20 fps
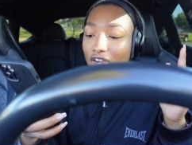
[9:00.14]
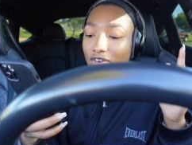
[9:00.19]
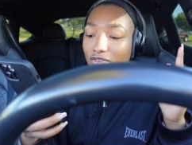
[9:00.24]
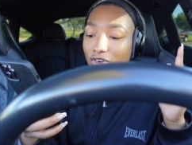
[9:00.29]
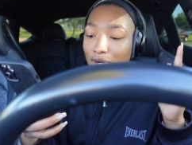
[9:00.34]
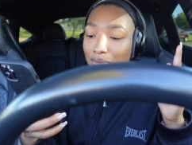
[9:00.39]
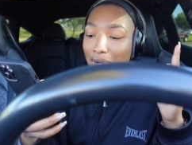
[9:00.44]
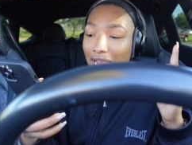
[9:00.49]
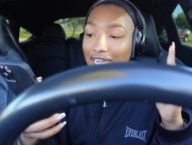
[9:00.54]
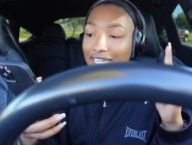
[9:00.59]

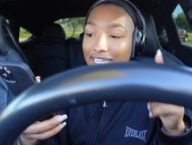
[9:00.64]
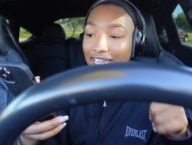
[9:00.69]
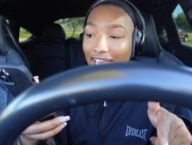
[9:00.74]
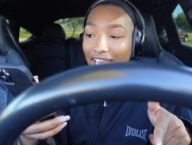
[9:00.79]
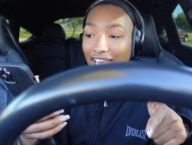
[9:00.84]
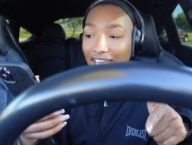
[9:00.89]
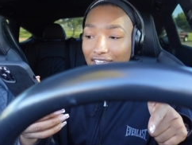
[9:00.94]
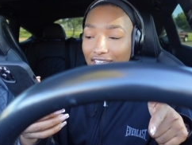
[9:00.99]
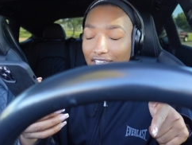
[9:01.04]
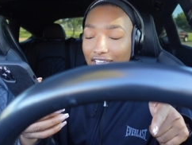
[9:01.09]
for my
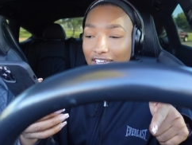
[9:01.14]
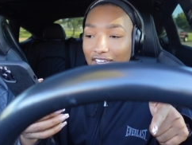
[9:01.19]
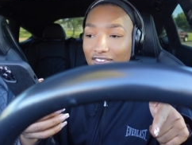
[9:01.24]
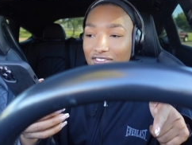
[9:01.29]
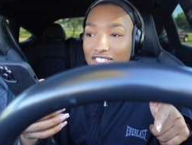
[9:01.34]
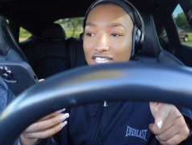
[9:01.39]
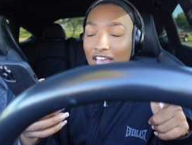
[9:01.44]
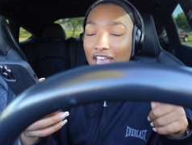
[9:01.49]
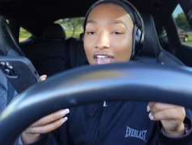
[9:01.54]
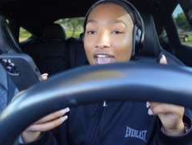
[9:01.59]

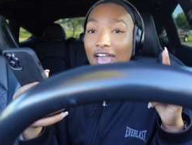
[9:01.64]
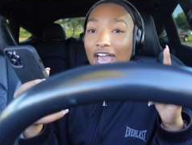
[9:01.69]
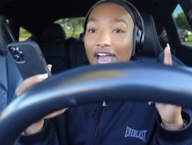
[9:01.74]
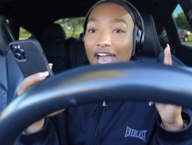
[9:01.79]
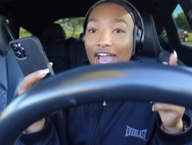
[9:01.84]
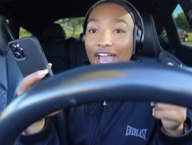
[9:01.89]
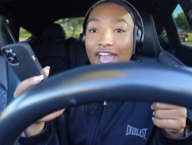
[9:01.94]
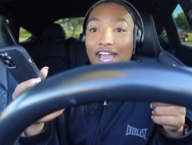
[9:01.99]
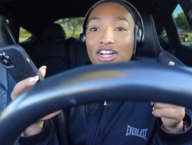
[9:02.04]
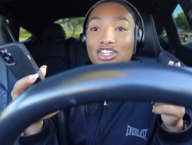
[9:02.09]
deadlifts,
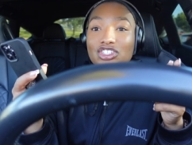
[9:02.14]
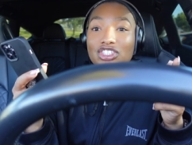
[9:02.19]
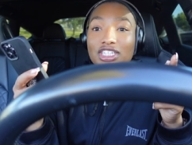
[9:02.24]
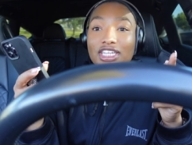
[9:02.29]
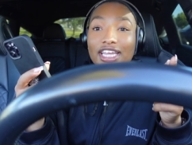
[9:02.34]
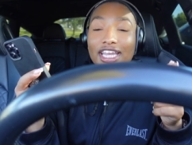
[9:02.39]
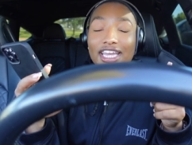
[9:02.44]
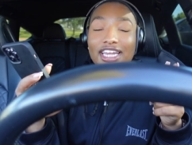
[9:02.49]
I actually